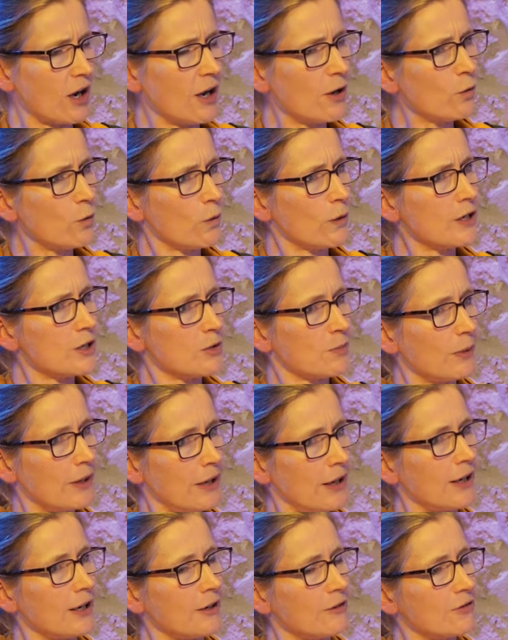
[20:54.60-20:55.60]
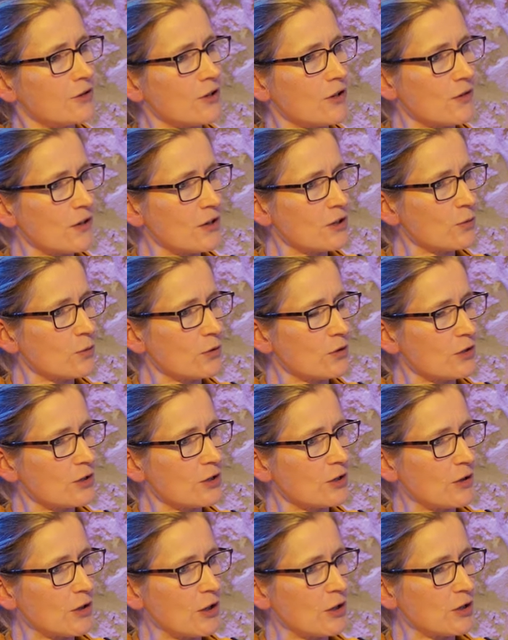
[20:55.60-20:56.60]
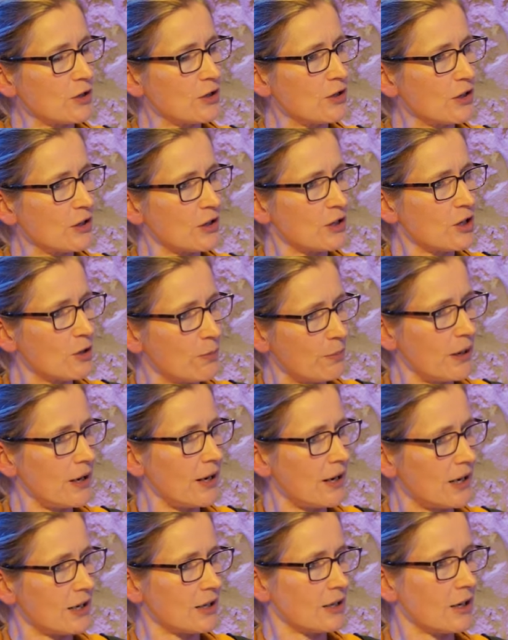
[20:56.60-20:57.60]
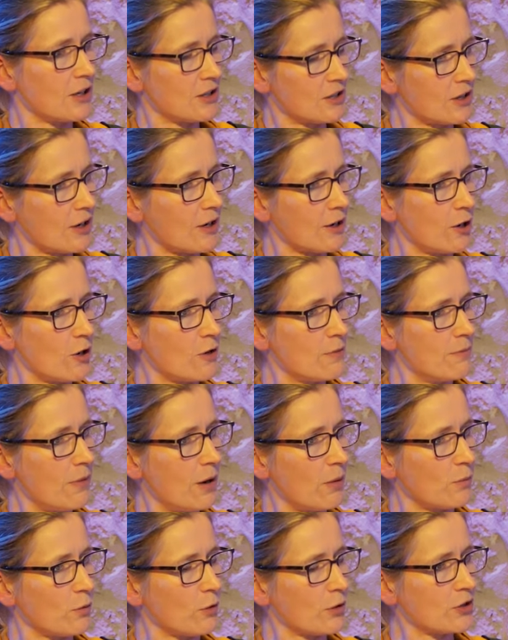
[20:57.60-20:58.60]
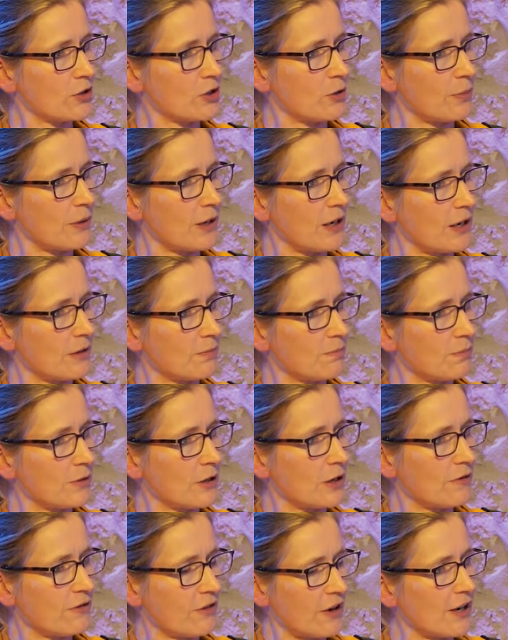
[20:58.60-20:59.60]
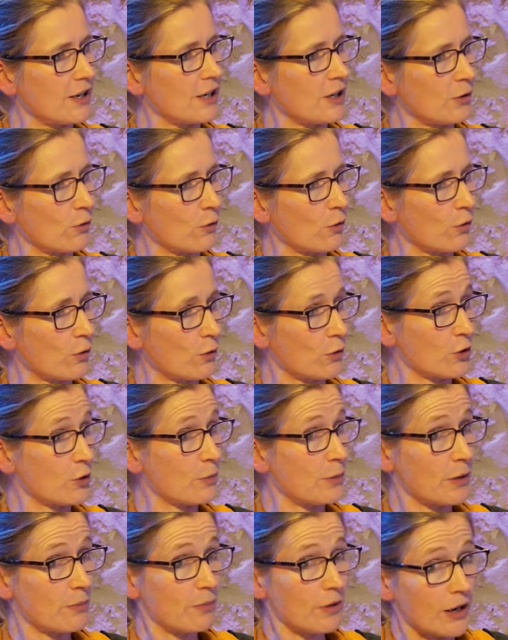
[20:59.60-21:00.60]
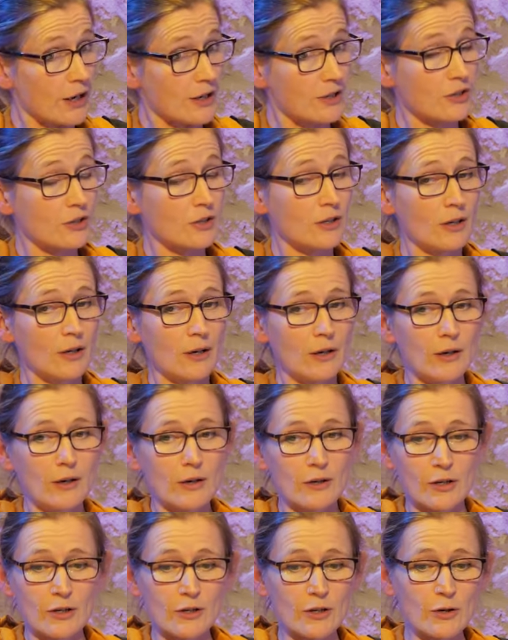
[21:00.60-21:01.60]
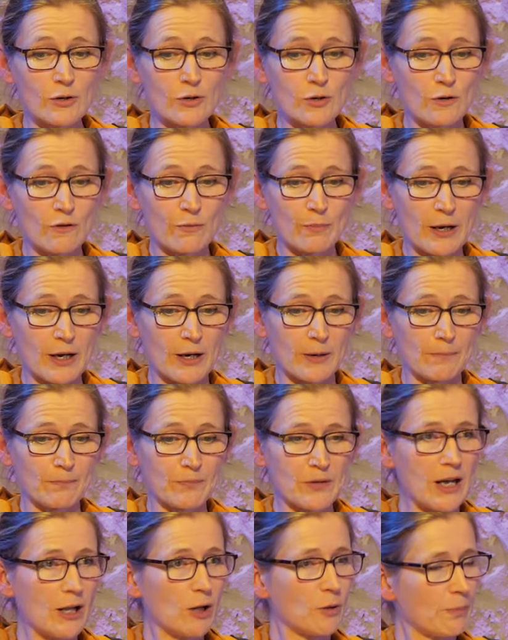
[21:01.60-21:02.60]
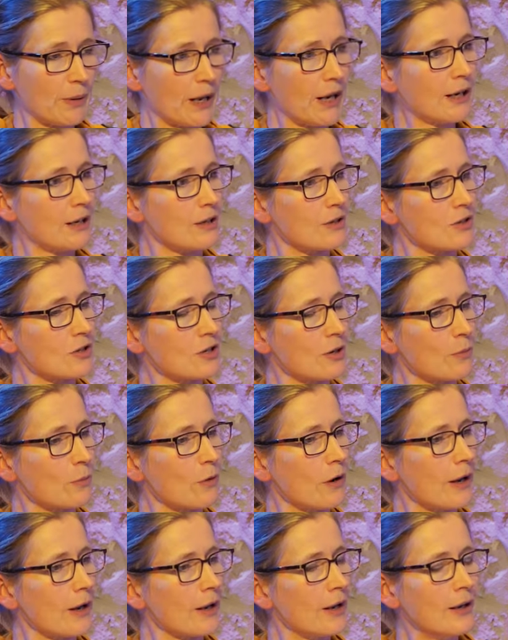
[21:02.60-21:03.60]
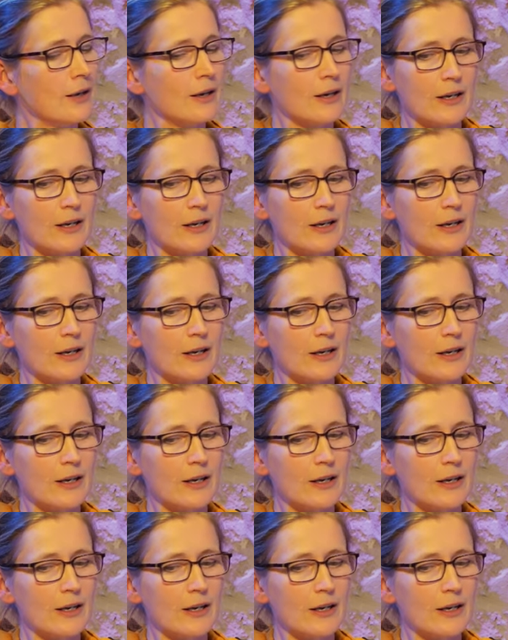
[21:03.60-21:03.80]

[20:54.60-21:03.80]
I always believed that this was, that to be a stay-at-home mum was to be a failure or to be oppressed, to have been held back in some way.